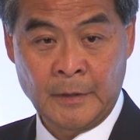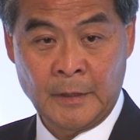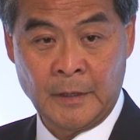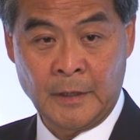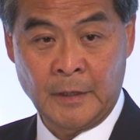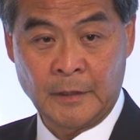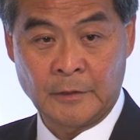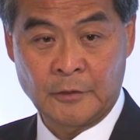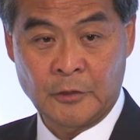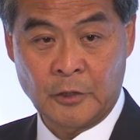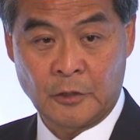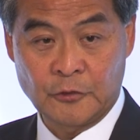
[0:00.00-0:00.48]

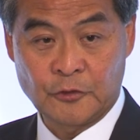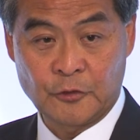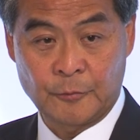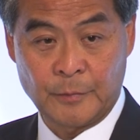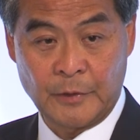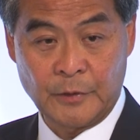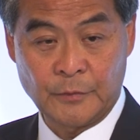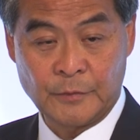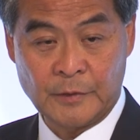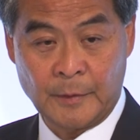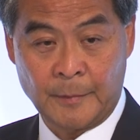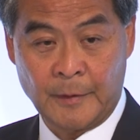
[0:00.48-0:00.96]
It
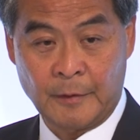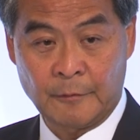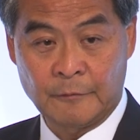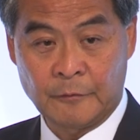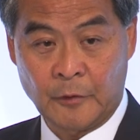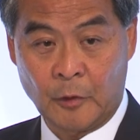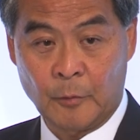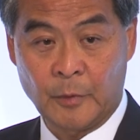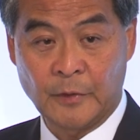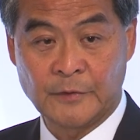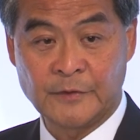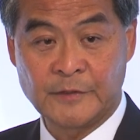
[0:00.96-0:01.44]
contributes about
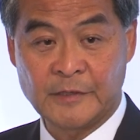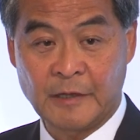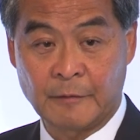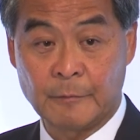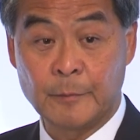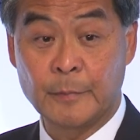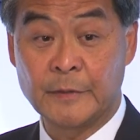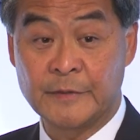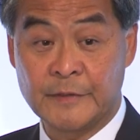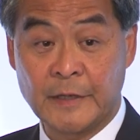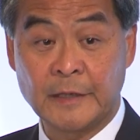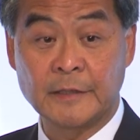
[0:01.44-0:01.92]

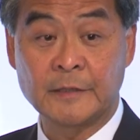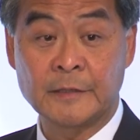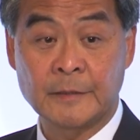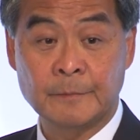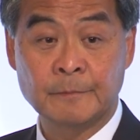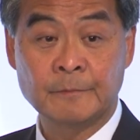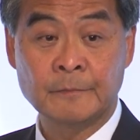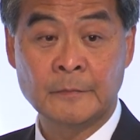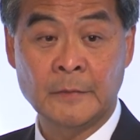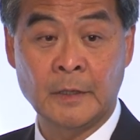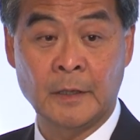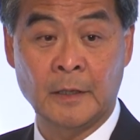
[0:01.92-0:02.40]
4.7%
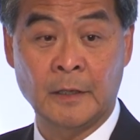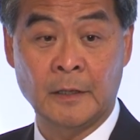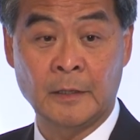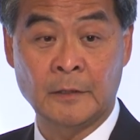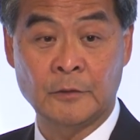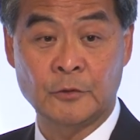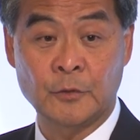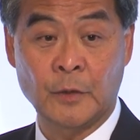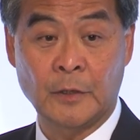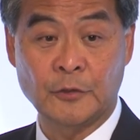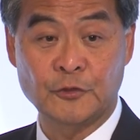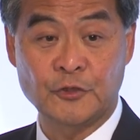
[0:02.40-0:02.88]

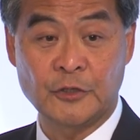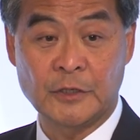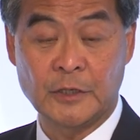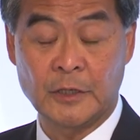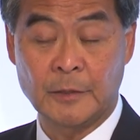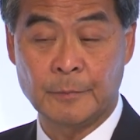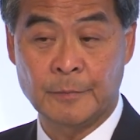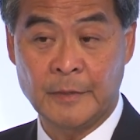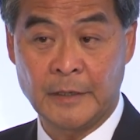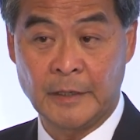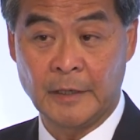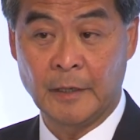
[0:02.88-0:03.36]
to our
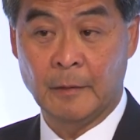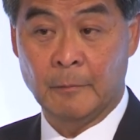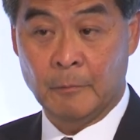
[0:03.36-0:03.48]
GDP.